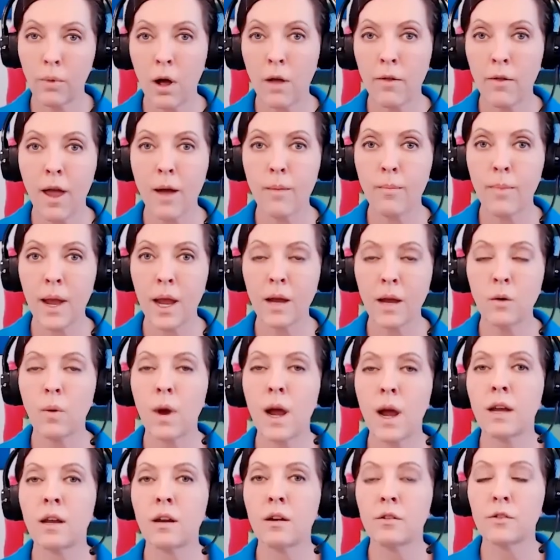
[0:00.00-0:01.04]
on that
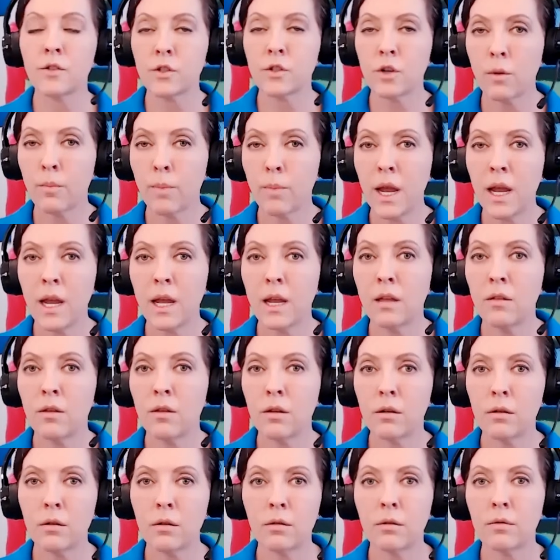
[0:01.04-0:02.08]
bandwagon and start paying
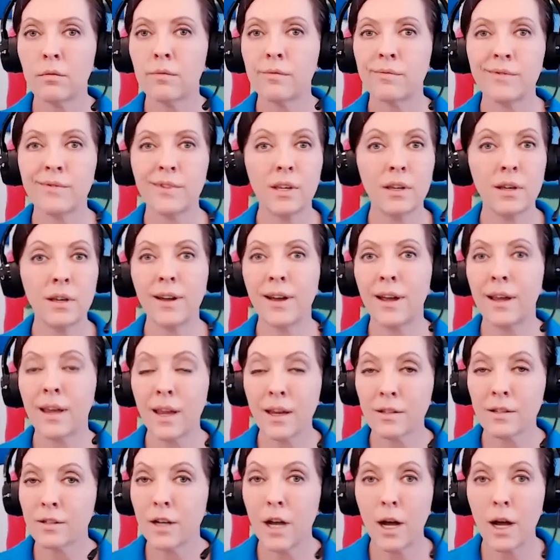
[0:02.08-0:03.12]
the I
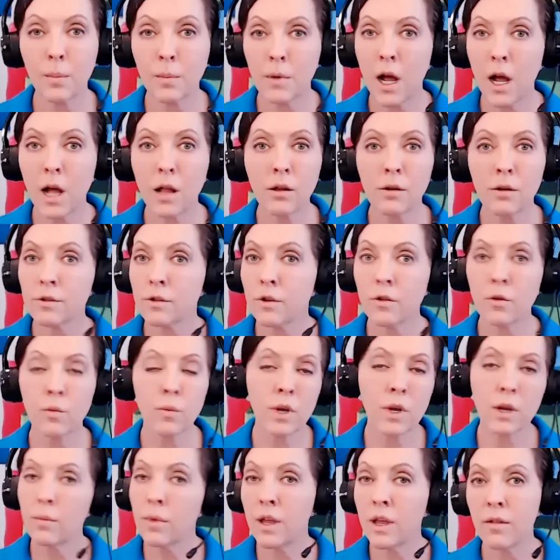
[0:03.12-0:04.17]
guess, top dollar so that we
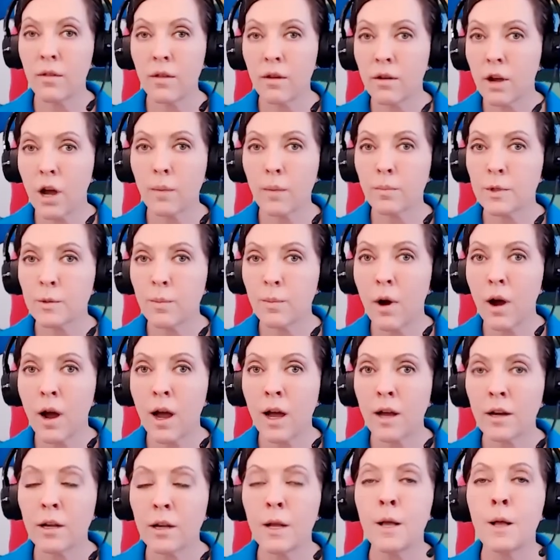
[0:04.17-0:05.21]
can be in the top
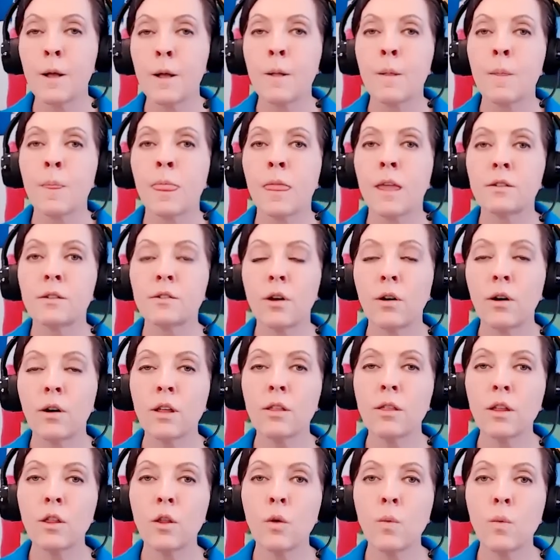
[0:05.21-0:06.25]
spot. Is there
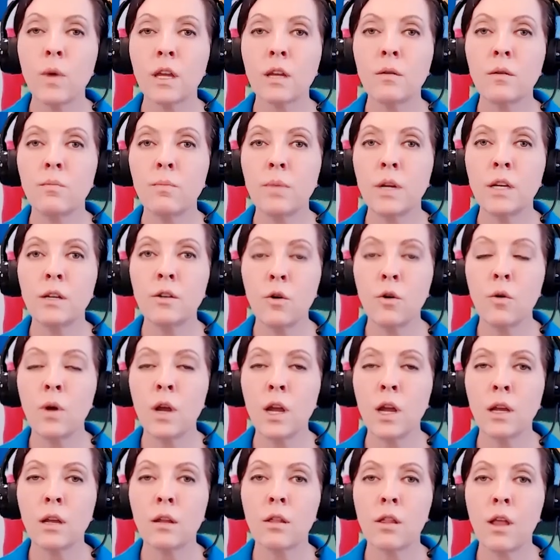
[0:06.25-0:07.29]
anything that we can be
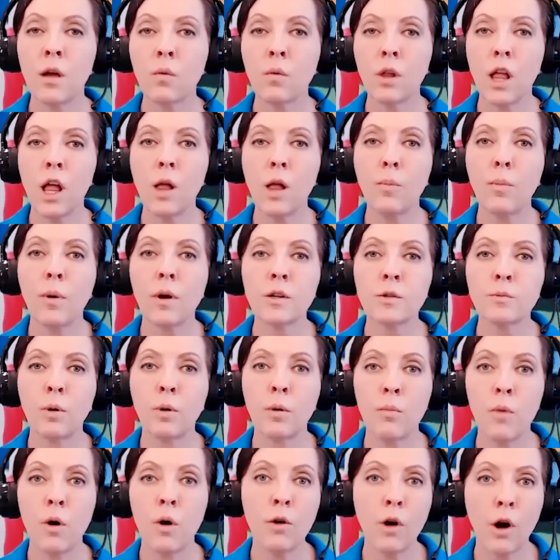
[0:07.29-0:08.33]
doing that will help us
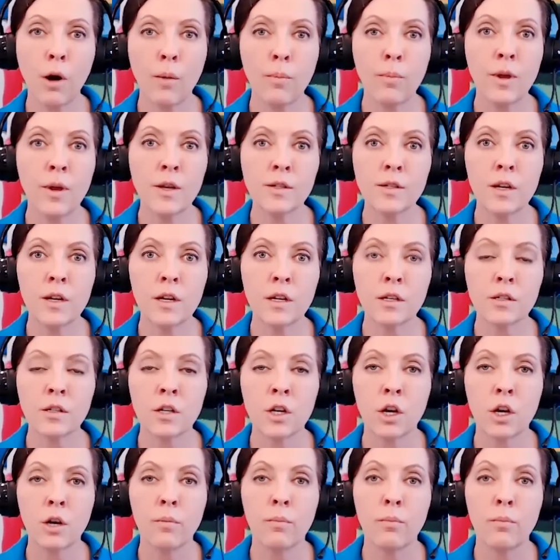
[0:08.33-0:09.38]
promote our business
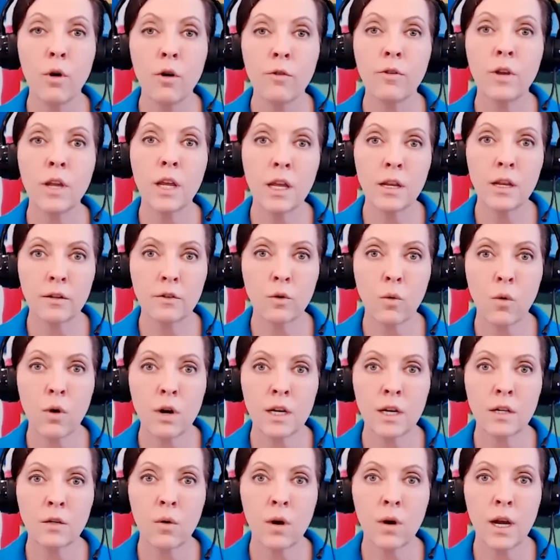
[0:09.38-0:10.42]
moving into
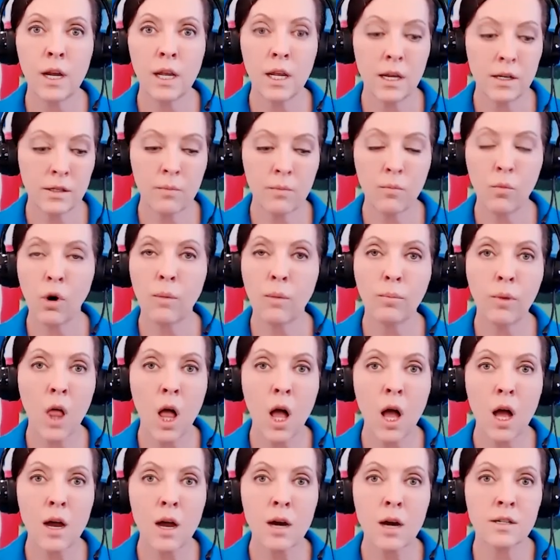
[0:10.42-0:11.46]
2020? Is it more
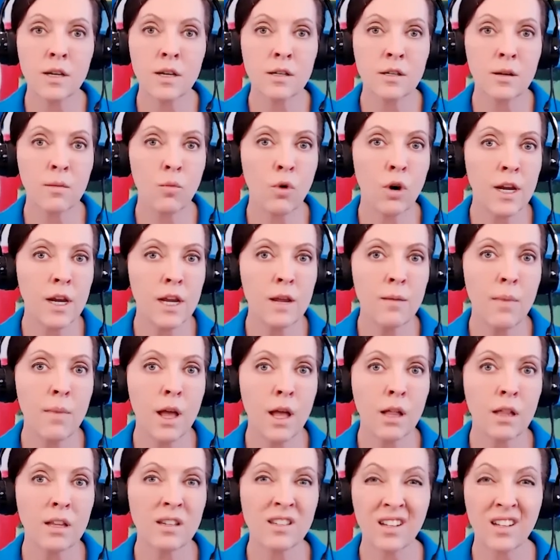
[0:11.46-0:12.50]
blogs? Is it more
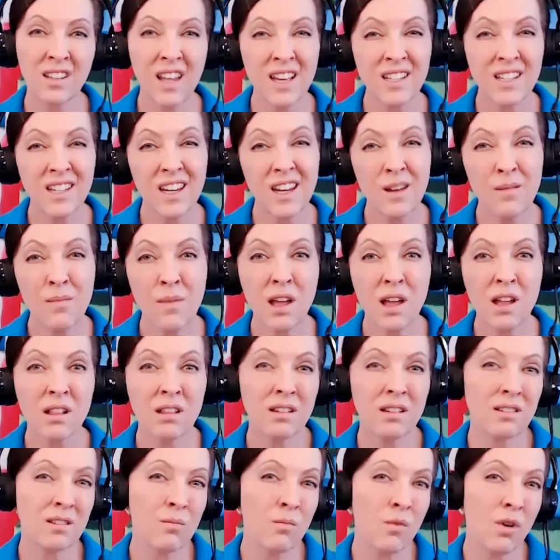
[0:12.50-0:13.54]
email? Is it less email?
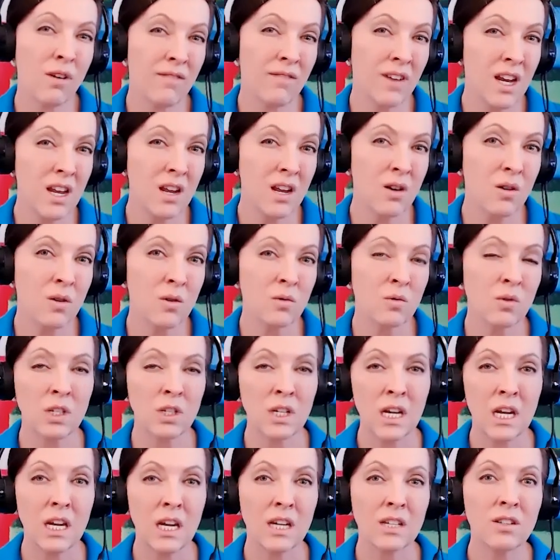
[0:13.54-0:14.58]
Is it more videos?
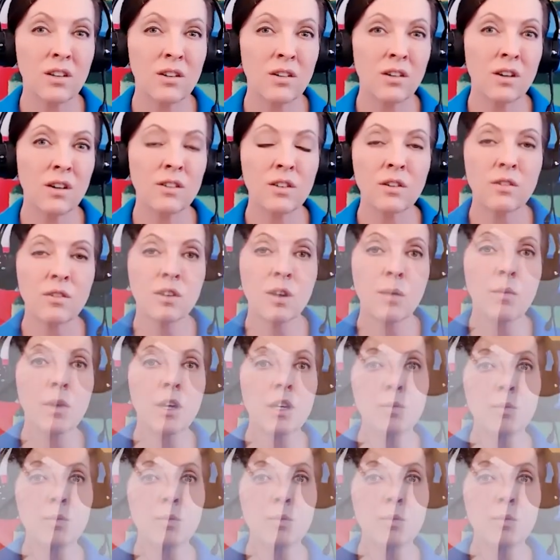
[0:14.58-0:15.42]
Is there is there something